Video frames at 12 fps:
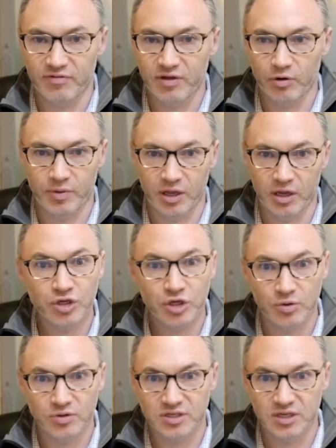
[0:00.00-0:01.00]
That would be a
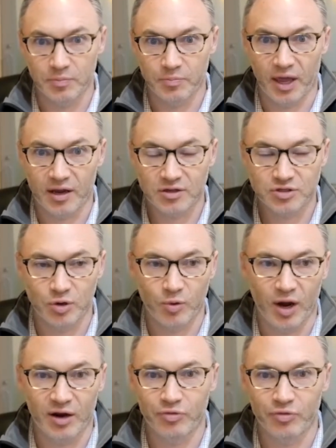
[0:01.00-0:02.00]
huge setback. So
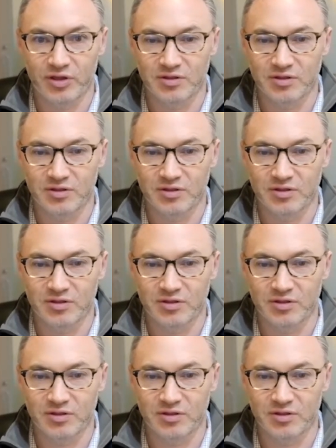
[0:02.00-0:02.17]
I don't think